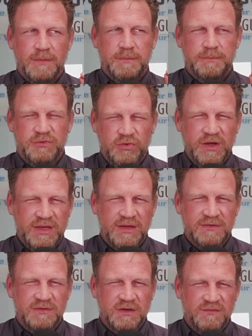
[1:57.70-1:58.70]
Trick
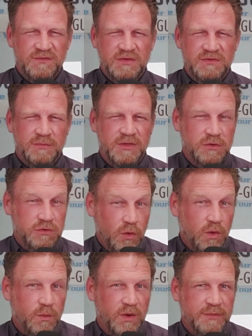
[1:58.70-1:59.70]
is to convince them that
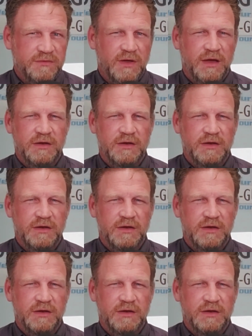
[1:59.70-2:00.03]
your website is